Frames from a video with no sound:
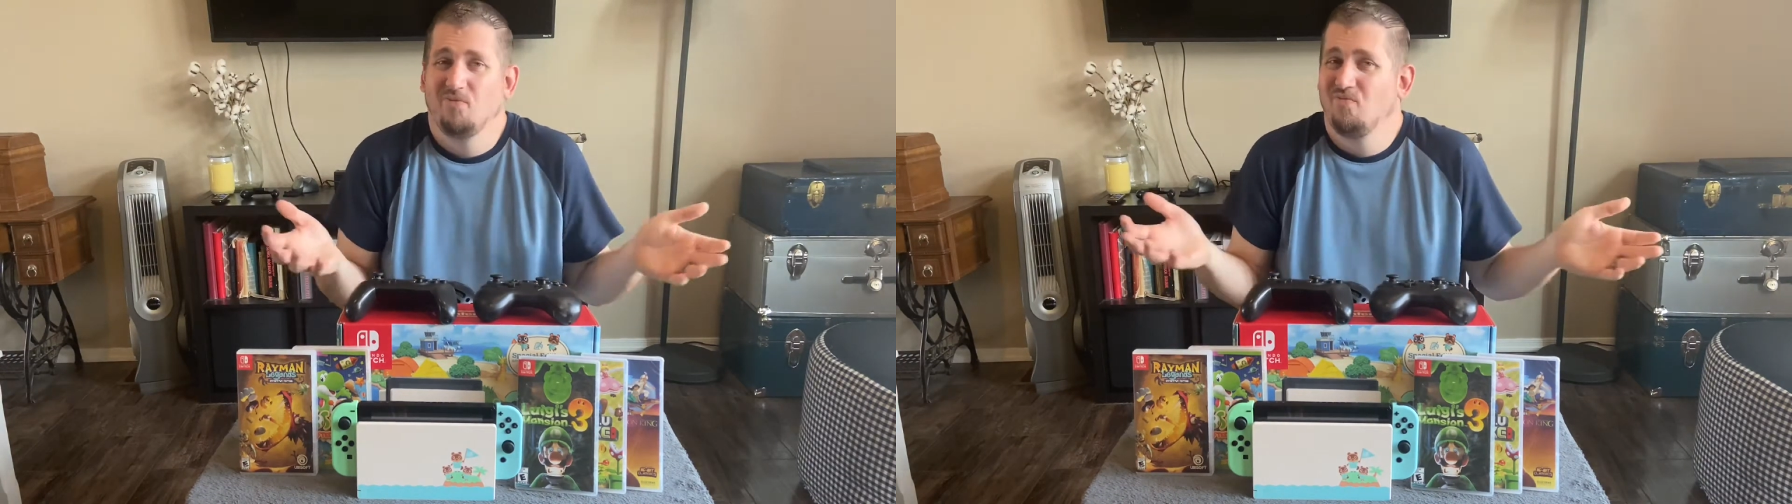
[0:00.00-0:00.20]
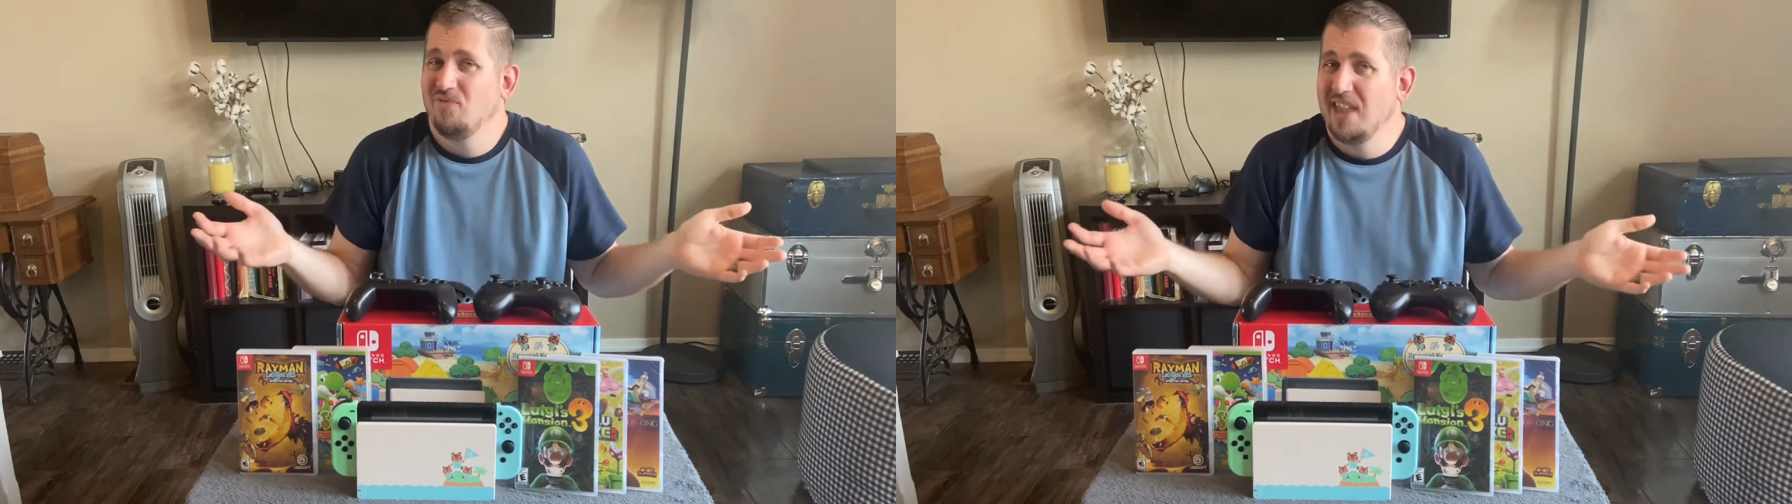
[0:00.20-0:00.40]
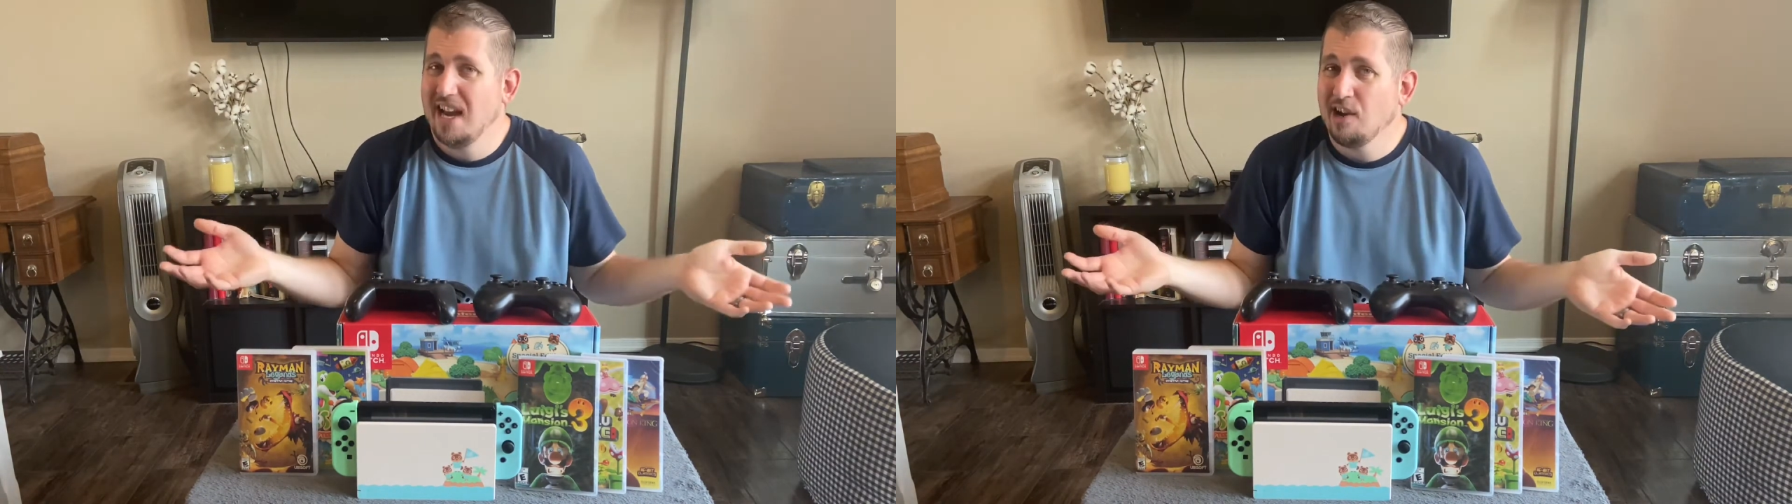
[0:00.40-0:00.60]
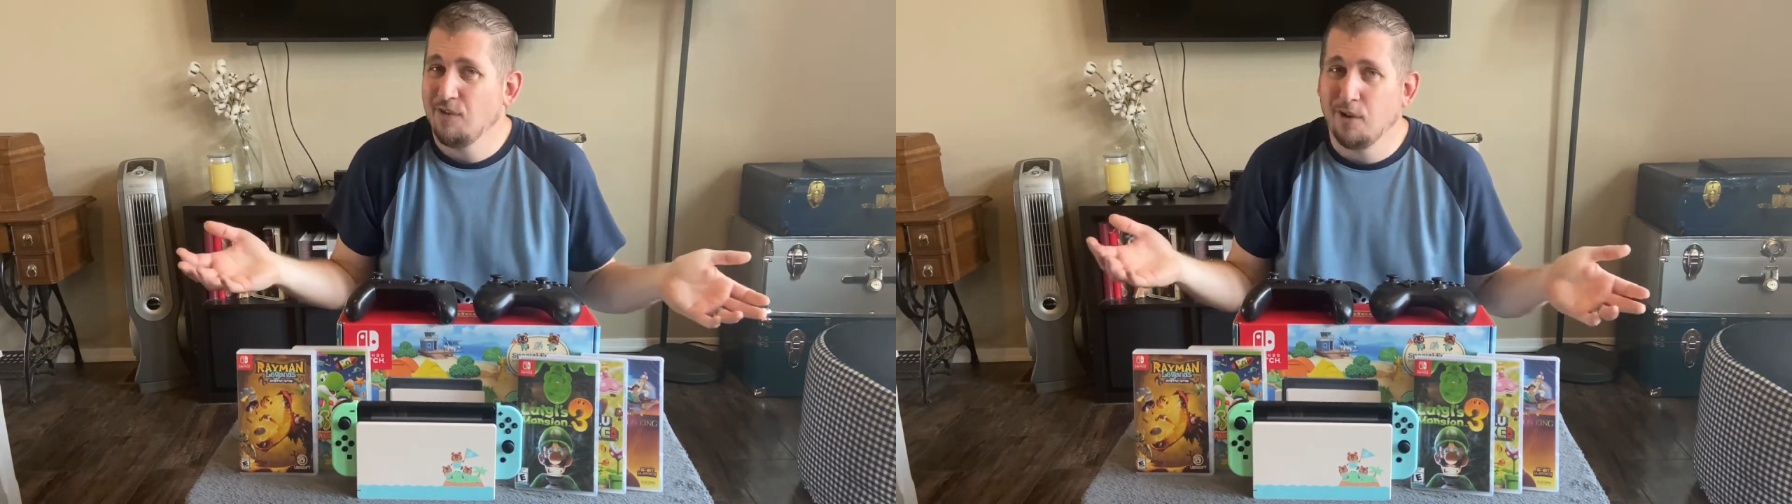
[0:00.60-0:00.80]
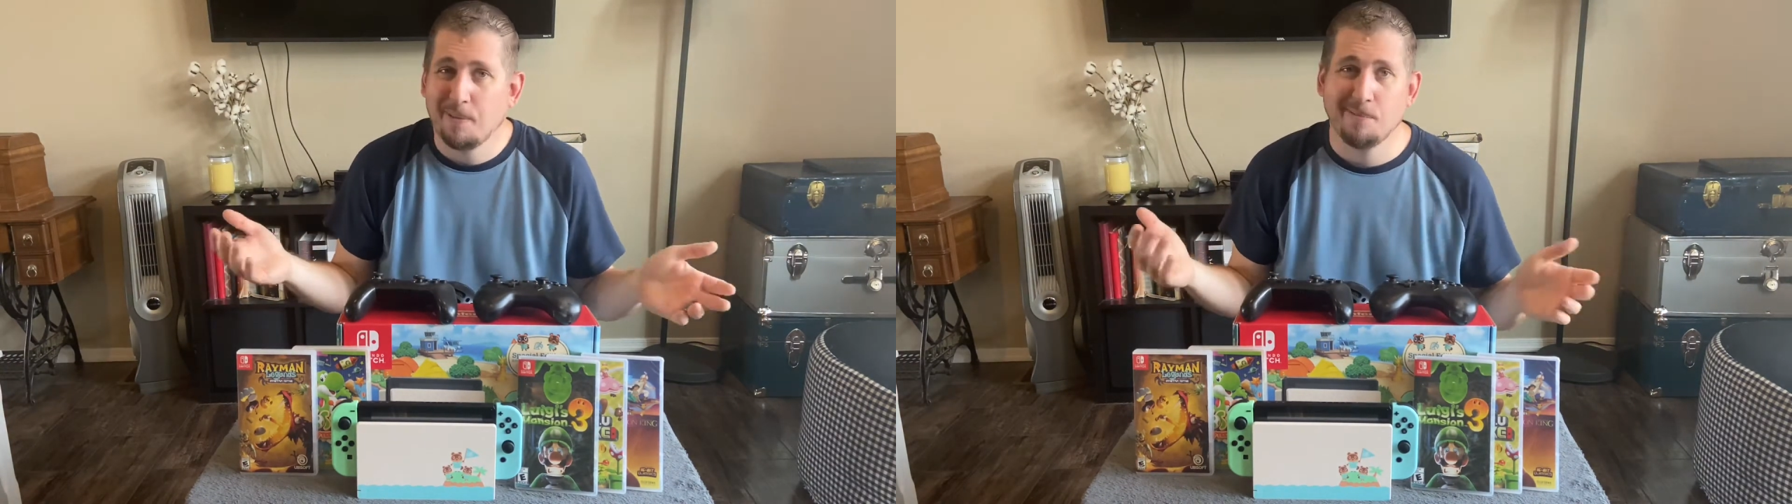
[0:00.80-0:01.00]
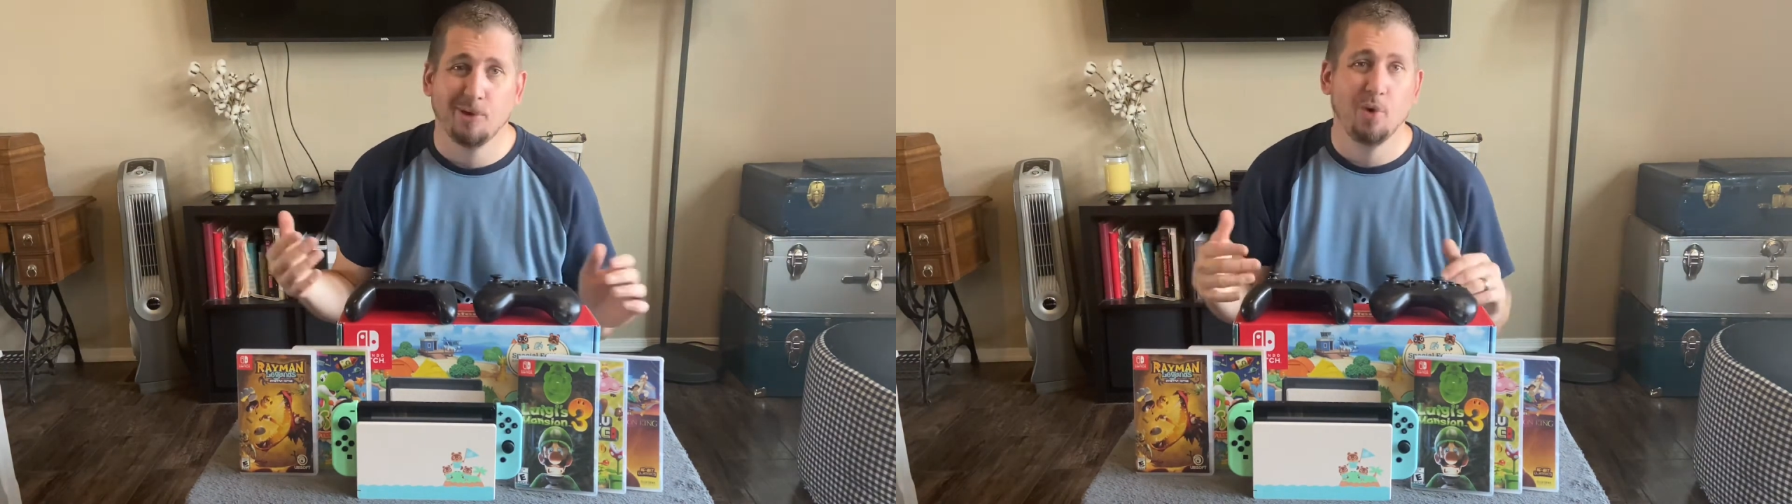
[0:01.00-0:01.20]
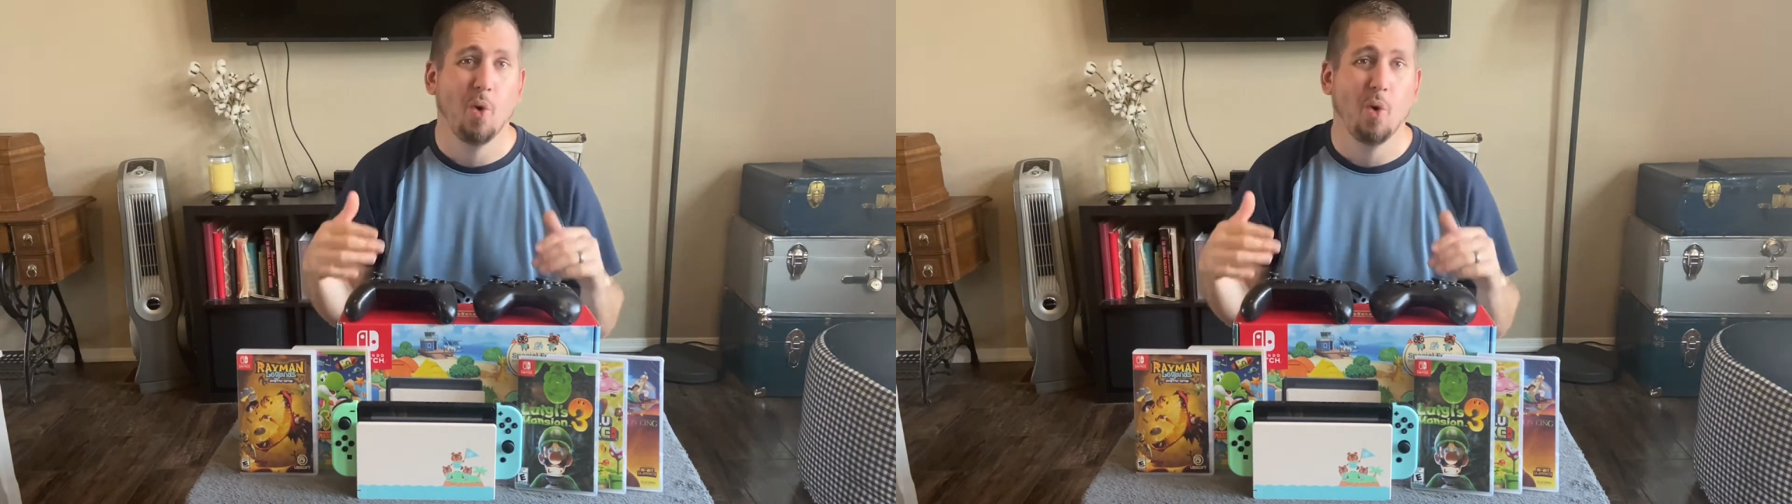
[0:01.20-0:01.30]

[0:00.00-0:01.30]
there for people who